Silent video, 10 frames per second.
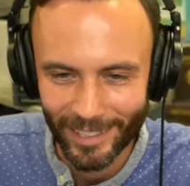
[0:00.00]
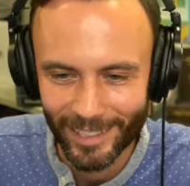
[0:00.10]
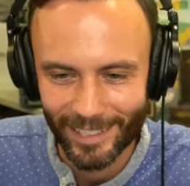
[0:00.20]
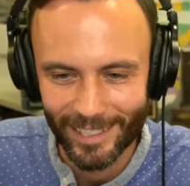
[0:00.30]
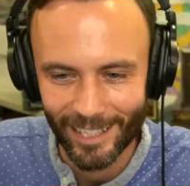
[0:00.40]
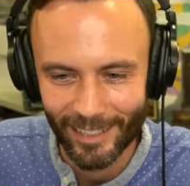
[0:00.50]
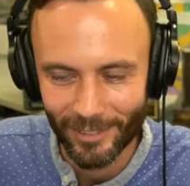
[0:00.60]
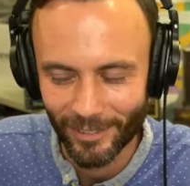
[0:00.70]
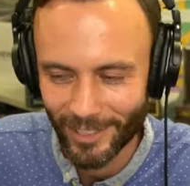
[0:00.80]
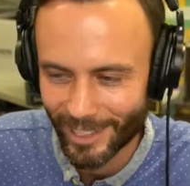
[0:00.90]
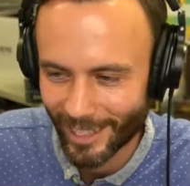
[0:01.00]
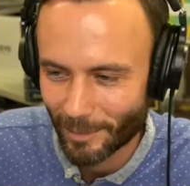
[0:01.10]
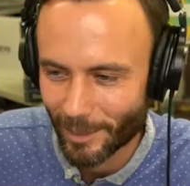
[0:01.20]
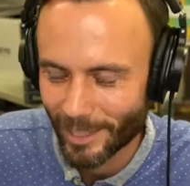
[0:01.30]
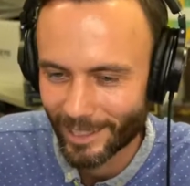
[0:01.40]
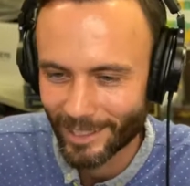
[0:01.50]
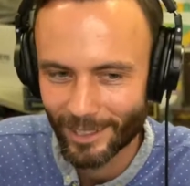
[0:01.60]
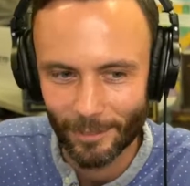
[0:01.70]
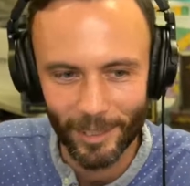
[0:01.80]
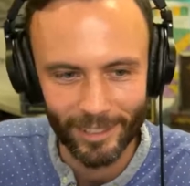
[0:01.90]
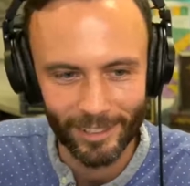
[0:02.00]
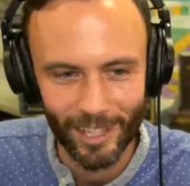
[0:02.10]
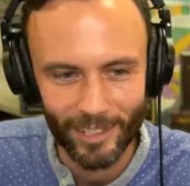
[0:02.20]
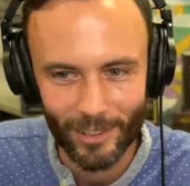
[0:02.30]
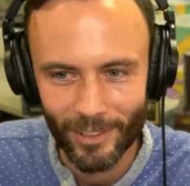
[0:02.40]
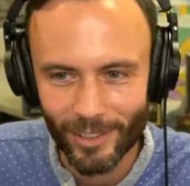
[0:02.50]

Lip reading: he's at University XP and he talks about this a lot too.